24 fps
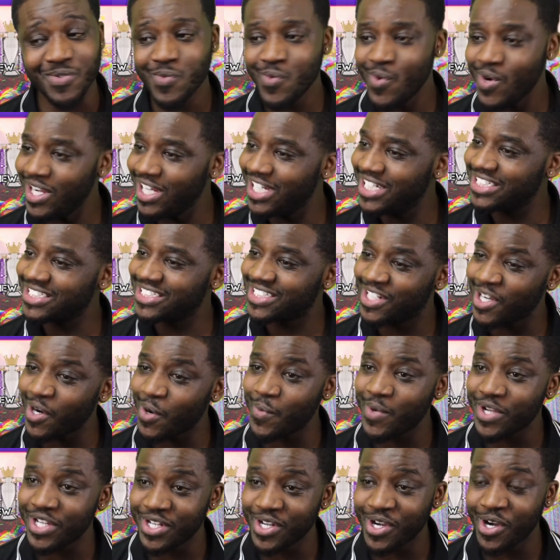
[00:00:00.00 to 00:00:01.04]
what is
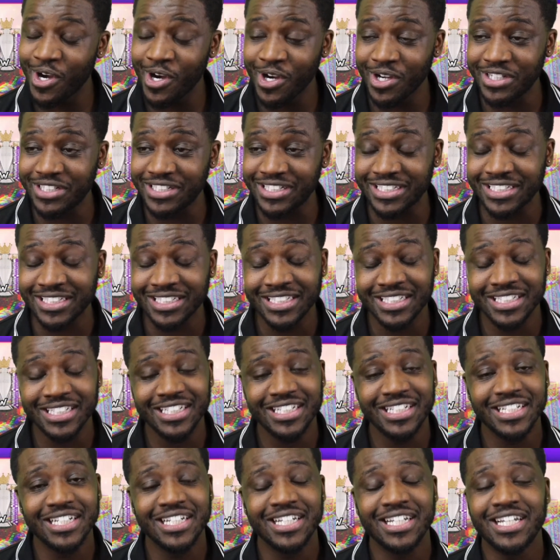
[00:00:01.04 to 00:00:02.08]
going on?
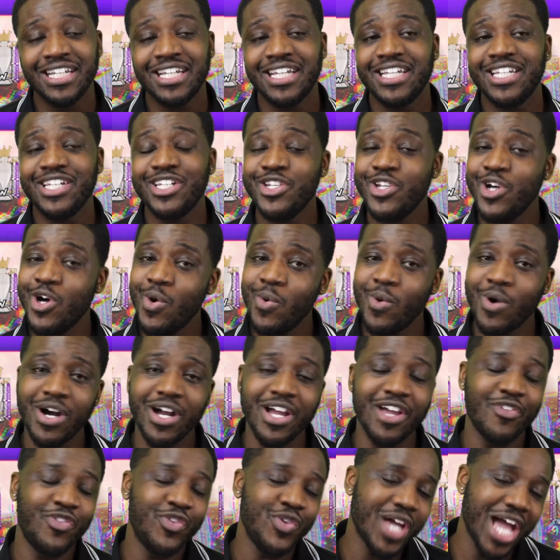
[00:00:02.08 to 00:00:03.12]
You know
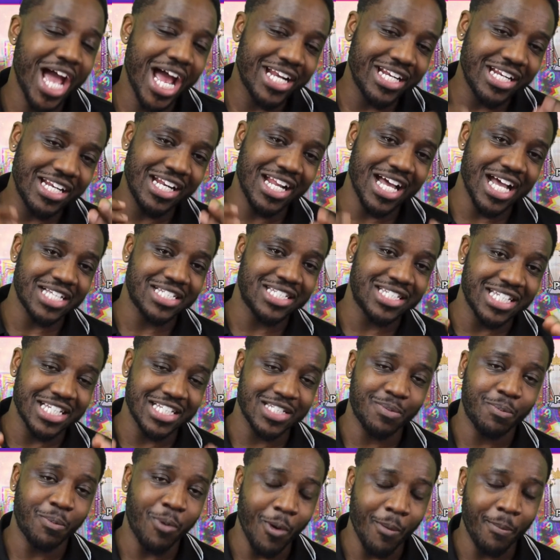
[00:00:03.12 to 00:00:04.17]
what, if you analyse
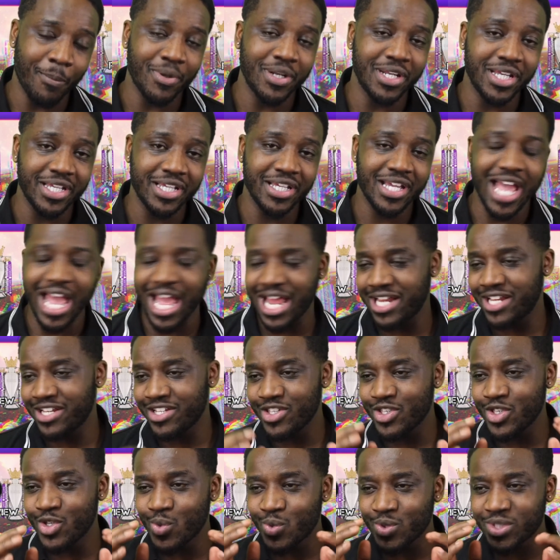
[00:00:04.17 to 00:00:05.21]
things properly, and
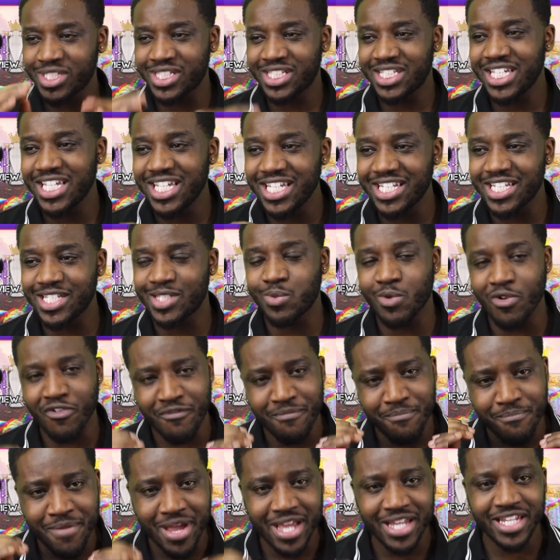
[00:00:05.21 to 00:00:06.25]
you will see this with
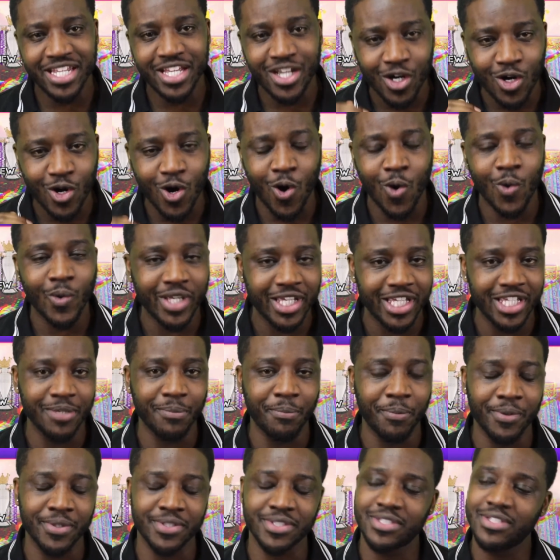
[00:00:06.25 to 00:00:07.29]
many
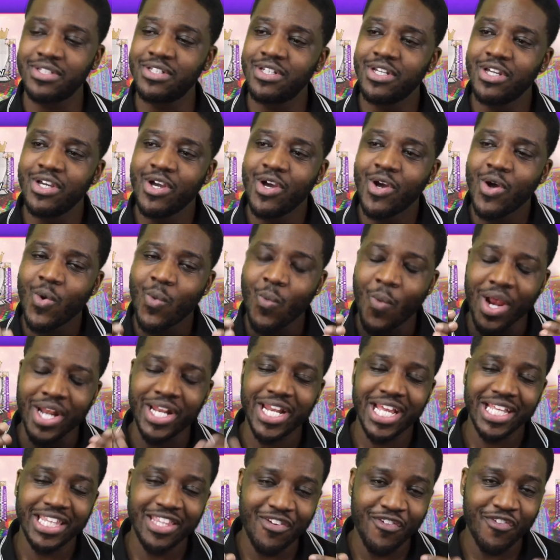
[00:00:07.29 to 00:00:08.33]
goalkeepers, when
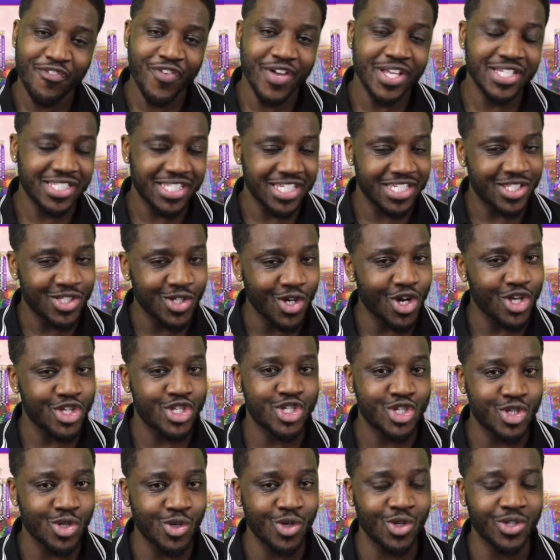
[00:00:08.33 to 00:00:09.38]
their defence is not
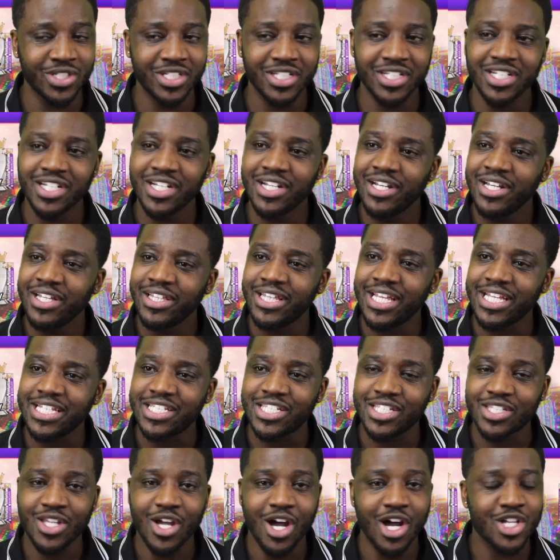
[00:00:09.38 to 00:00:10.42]
assured, they
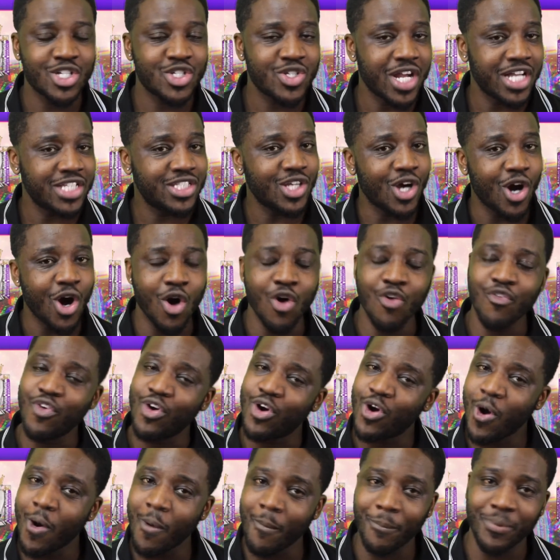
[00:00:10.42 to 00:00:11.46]
start trying to
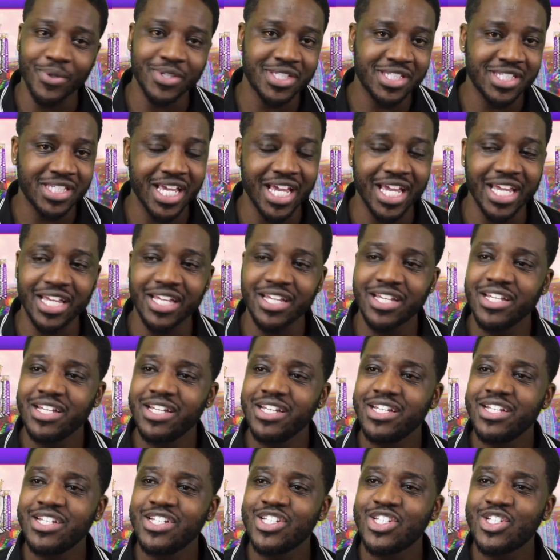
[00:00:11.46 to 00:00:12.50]
overcompensate,
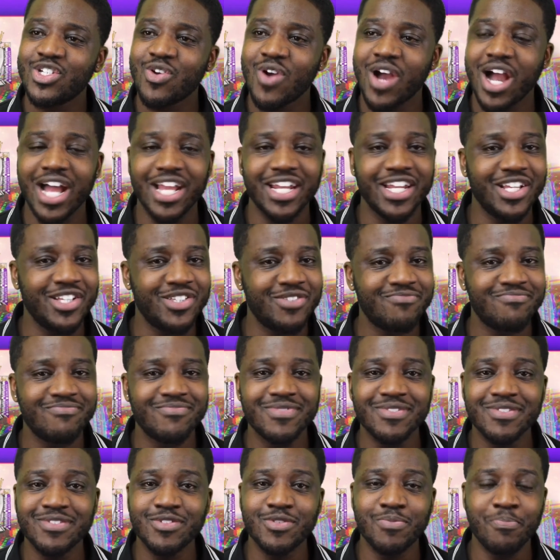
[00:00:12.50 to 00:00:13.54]
trying to
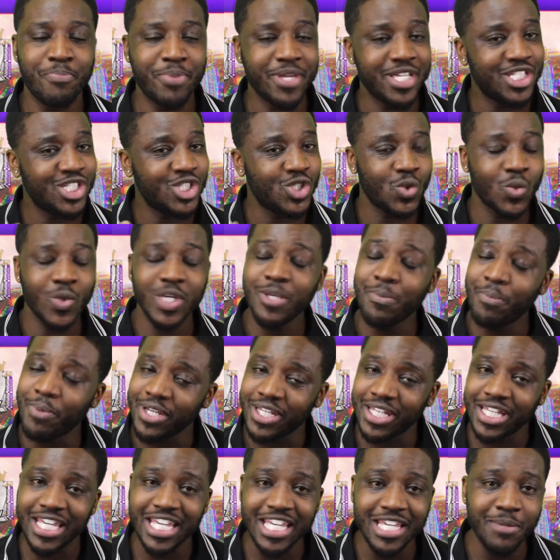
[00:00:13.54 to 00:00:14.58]
be sweeper
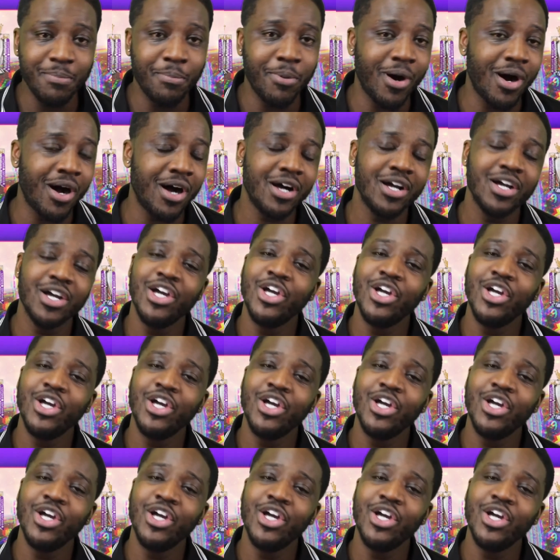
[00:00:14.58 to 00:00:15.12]
keeper,